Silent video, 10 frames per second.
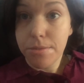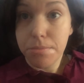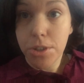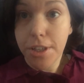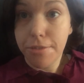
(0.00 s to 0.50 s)

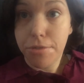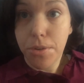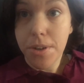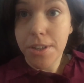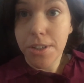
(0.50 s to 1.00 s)
looking
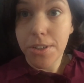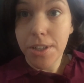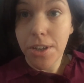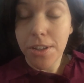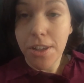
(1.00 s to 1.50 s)
forward to
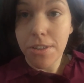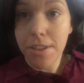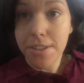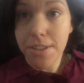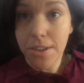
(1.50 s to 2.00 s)
learning all the other
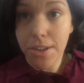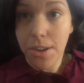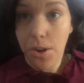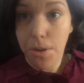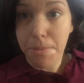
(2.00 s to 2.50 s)
things that are going
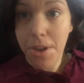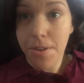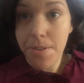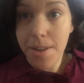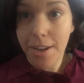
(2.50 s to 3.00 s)
to hurt me
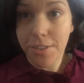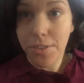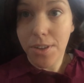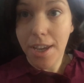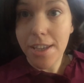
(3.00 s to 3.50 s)
over the next
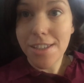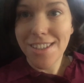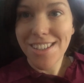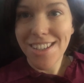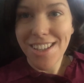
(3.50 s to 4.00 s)
few days.